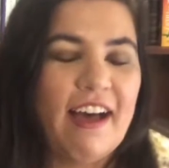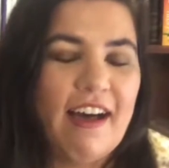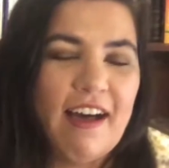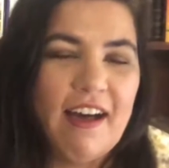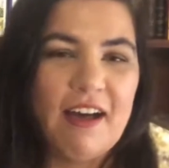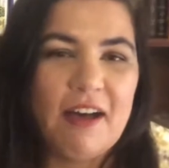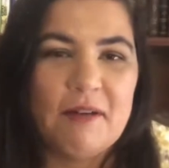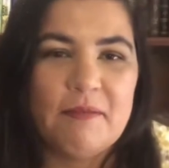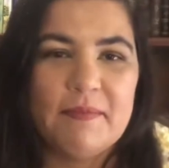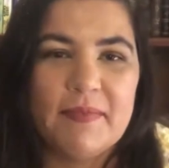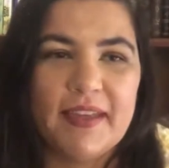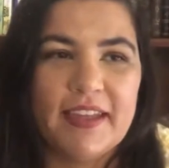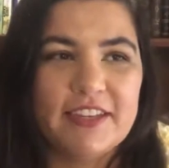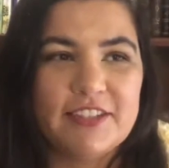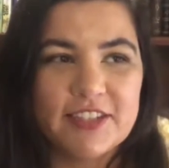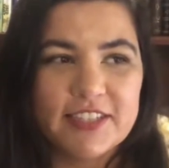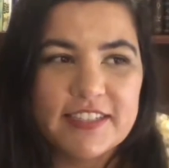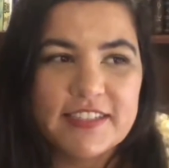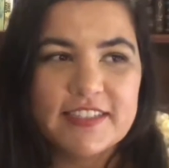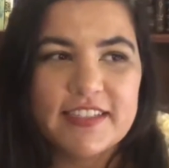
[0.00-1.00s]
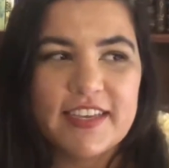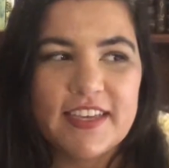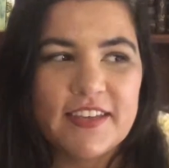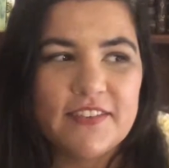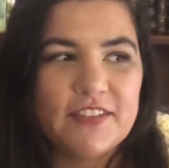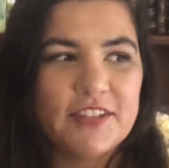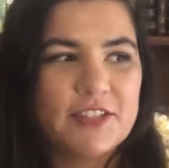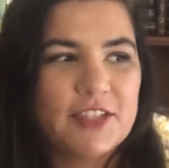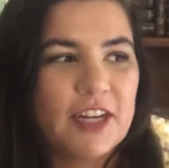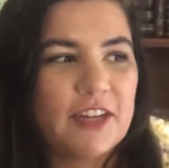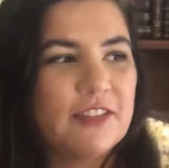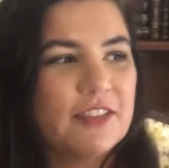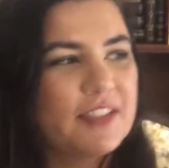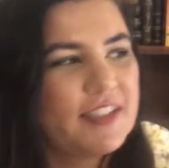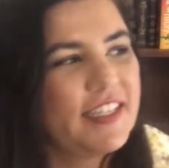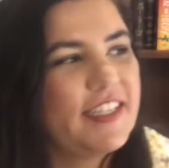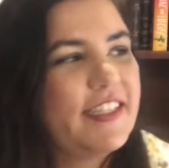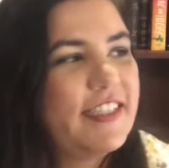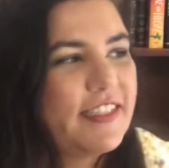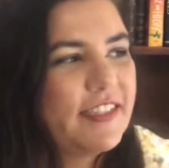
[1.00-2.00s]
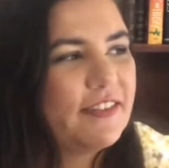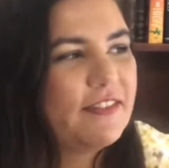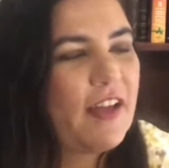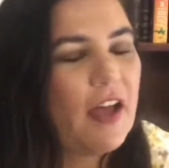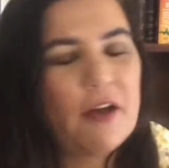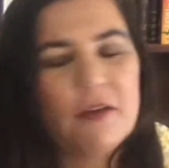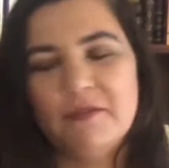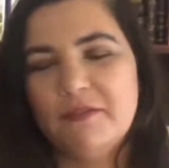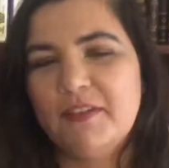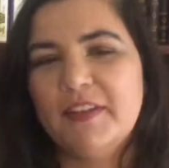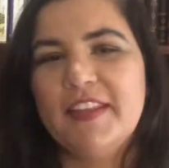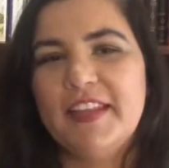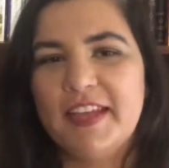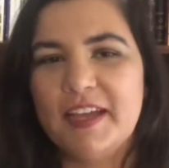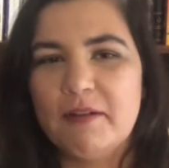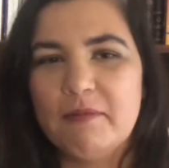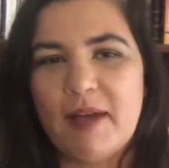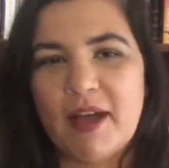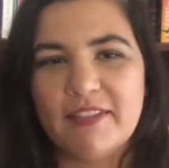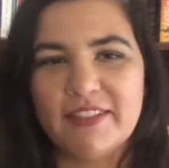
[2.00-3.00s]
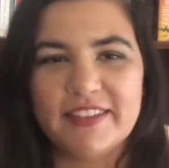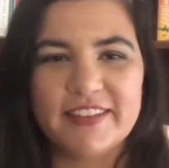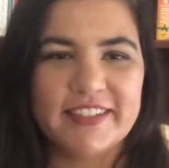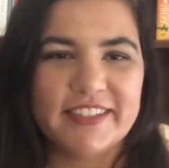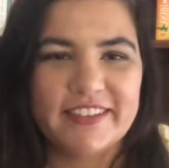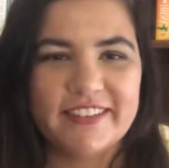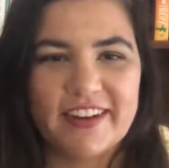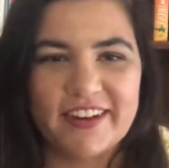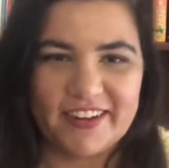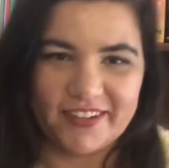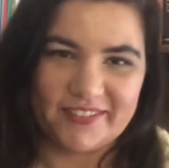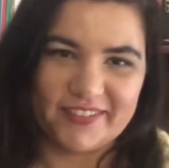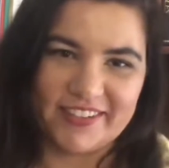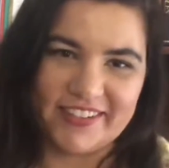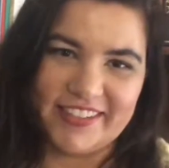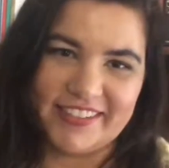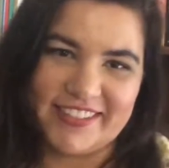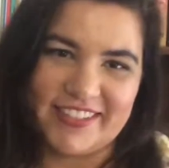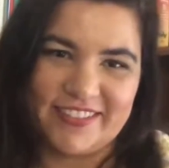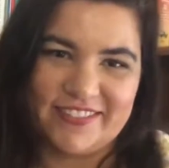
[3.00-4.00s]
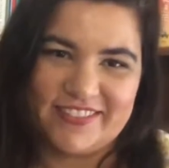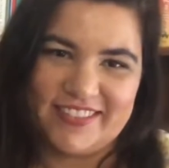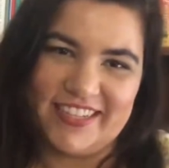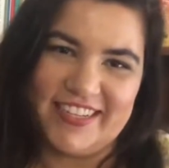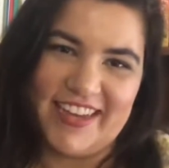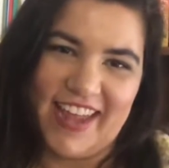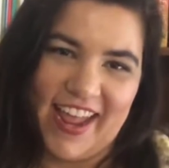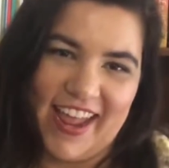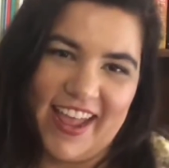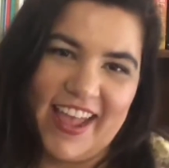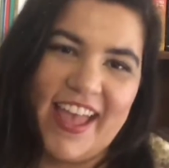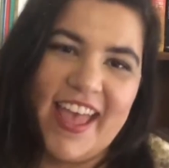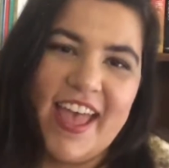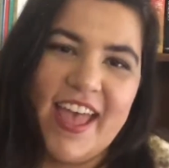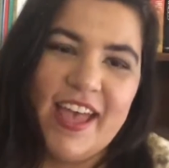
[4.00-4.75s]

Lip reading: and just give a general sense of how I'm feeling about the literary world of today.